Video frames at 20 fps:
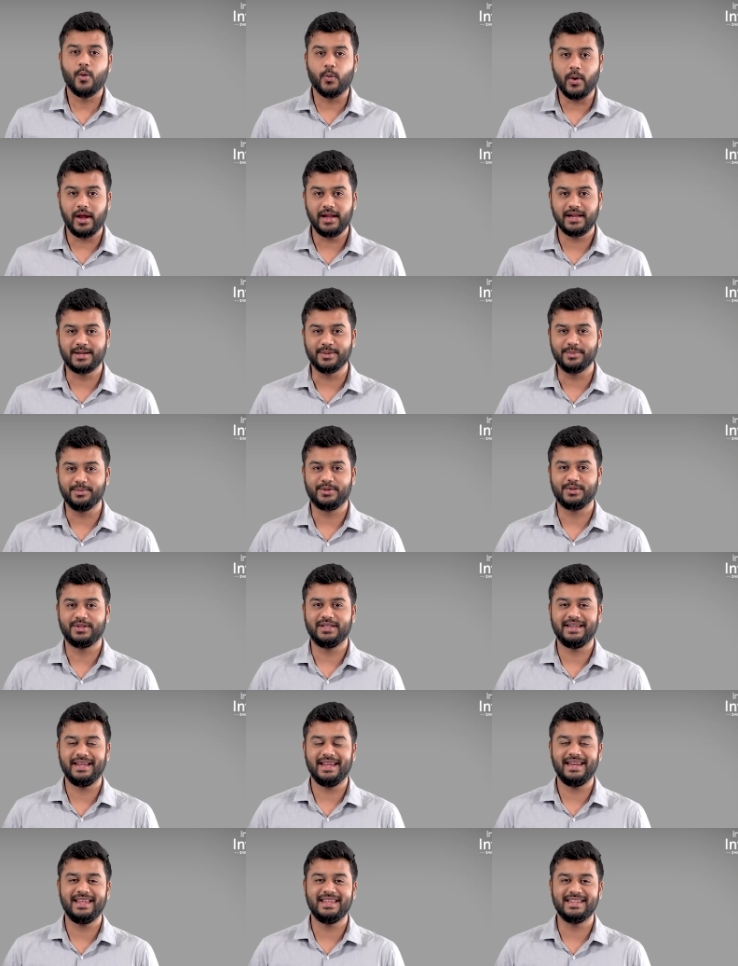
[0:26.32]
Welcome to the
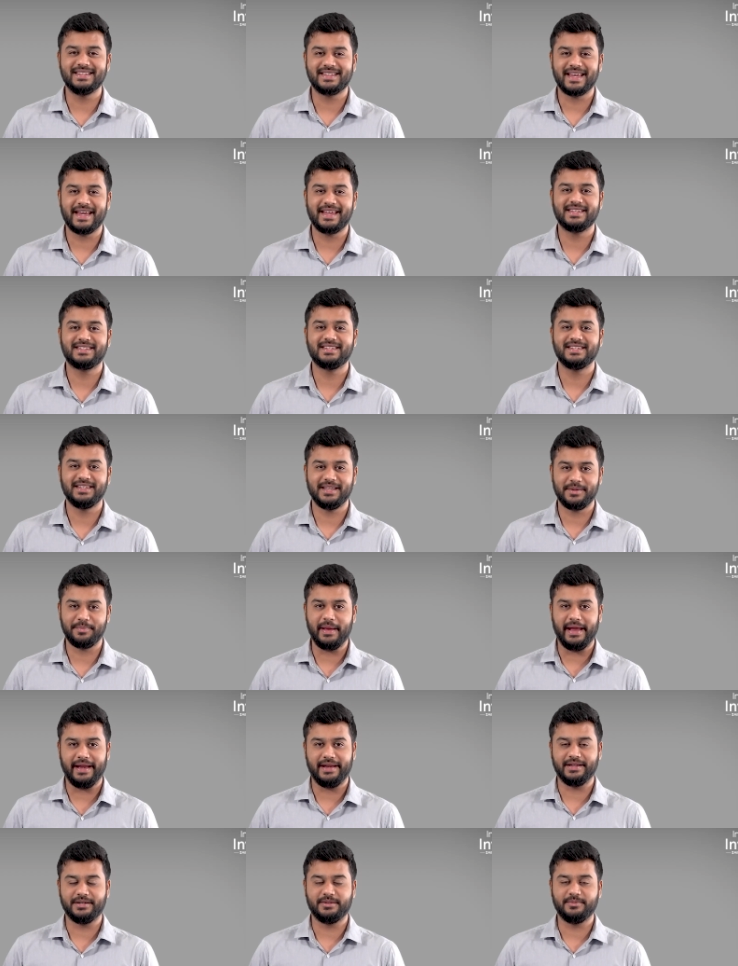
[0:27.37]
Daily Insights That
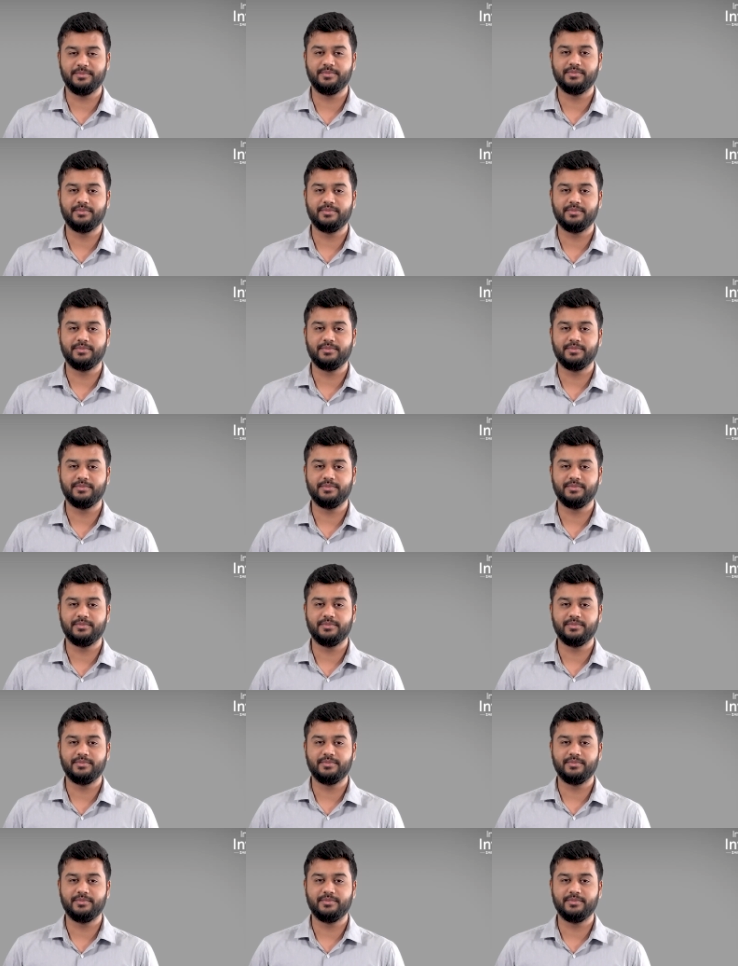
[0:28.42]
Matter.